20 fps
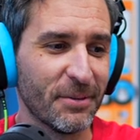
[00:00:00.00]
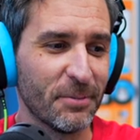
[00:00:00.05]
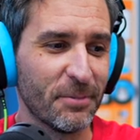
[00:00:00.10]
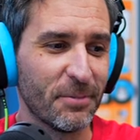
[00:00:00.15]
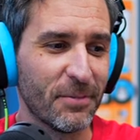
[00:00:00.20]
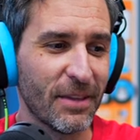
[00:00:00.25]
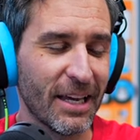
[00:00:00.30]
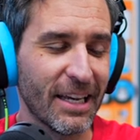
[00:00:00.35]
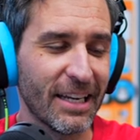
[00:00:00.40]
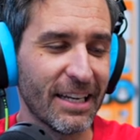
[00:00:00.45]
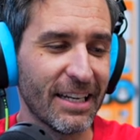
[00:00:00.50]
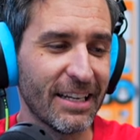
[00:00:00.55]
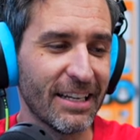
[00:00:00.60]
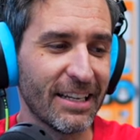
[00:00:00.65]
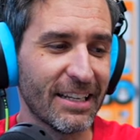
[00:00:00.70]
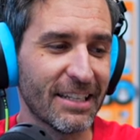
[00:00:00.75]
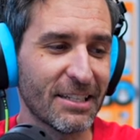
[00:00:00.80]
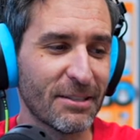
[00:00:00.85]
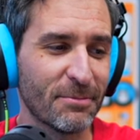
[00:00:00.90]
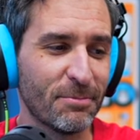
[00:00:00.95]
that
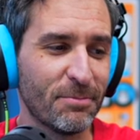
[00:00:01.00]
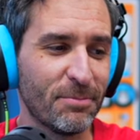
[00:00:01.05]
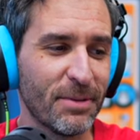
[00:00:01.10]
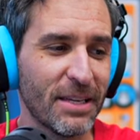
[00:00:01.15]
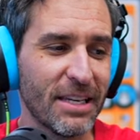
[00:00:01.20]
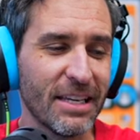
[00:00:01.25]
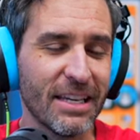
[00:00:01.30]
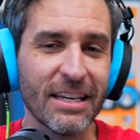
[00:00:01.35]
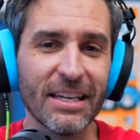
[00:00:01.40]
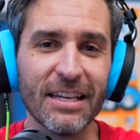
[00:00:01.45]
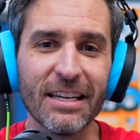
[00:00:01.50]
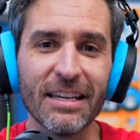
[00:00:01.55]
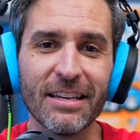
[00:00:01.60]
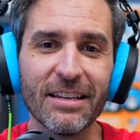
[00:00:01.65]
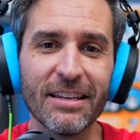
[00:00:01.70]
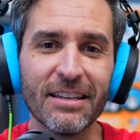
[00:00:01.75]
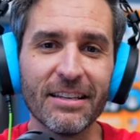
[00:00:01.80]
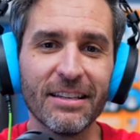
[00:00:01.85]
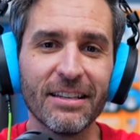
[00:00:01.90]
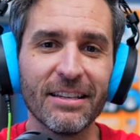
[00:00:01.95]
is
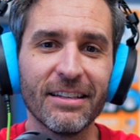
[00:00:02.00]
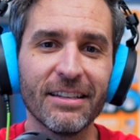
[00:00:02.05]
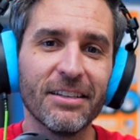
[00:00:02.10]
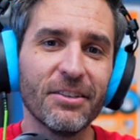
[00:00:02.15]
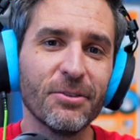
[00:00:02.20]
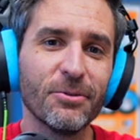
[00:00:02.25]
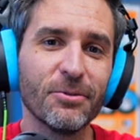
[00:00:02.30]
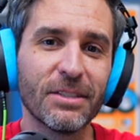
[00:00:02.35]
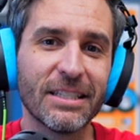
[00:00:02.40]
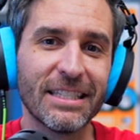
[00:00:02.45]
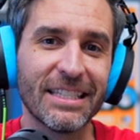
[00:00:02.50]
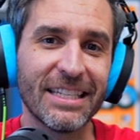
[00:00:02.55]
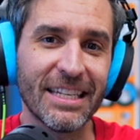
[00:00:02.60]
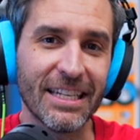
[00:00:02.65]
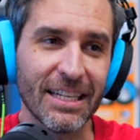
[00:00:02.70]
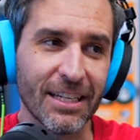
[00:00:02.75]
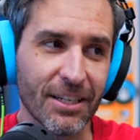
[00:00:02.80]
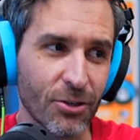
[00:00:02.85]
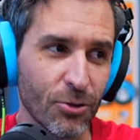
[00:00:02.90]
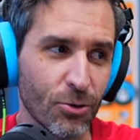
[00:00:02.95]

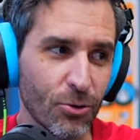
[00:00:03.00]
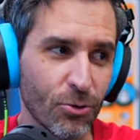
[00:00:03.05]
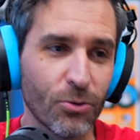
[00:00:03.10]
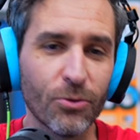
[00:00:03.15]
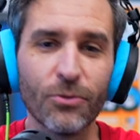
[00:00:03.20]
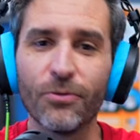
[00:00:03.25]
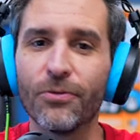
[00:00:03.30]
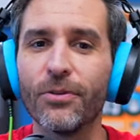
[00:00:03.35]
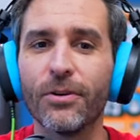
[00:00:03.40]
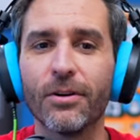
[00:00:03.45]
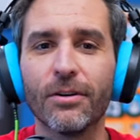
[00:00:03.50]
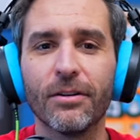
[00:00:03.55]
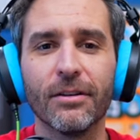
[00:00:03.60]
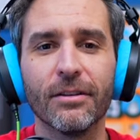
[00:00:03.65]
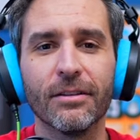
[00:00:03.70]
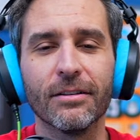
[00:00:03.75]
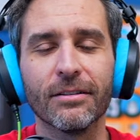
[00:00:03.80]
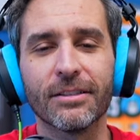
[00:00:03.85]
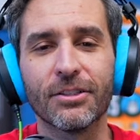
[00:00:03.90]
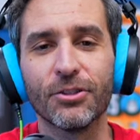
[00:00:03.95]
beautiful